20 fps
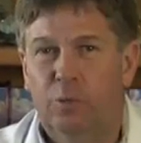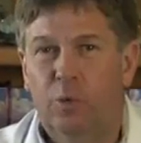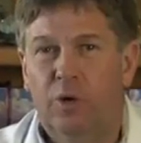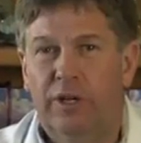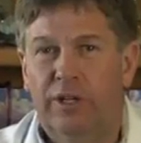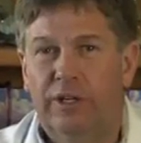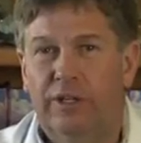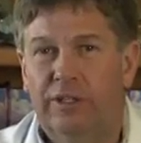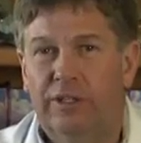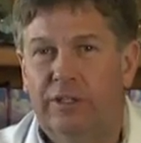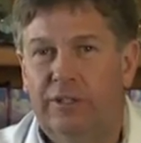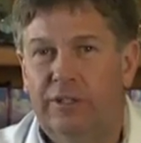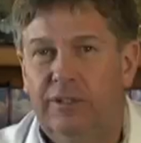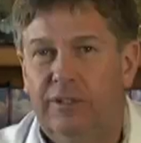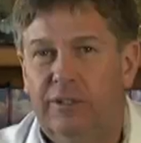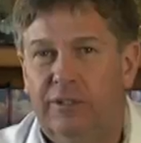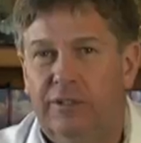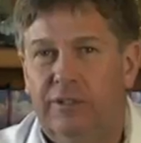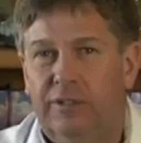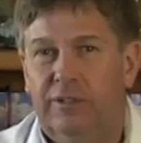1
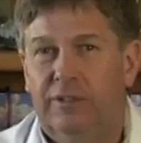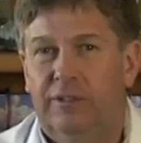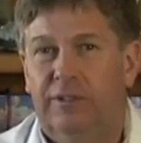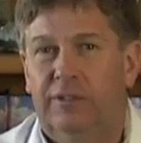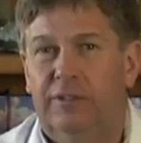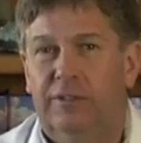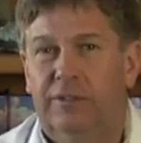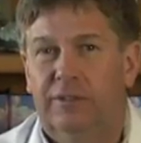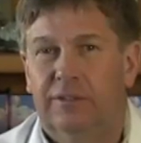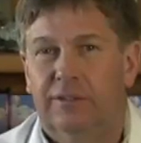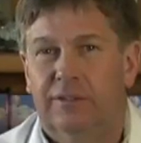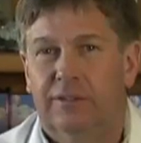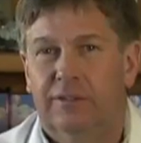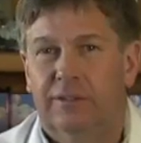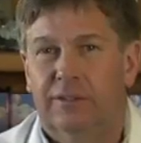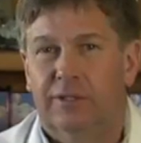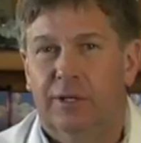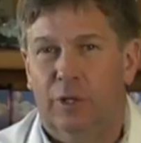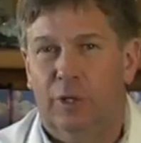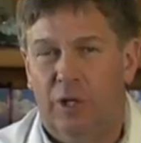
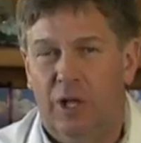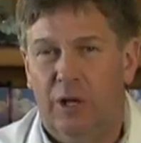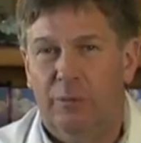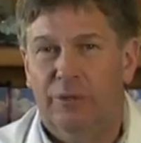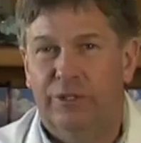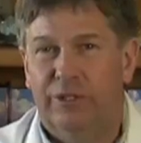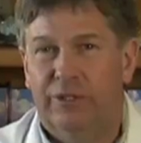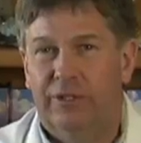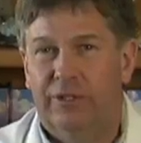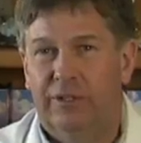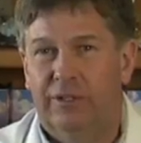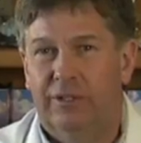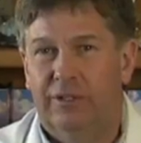kilometer.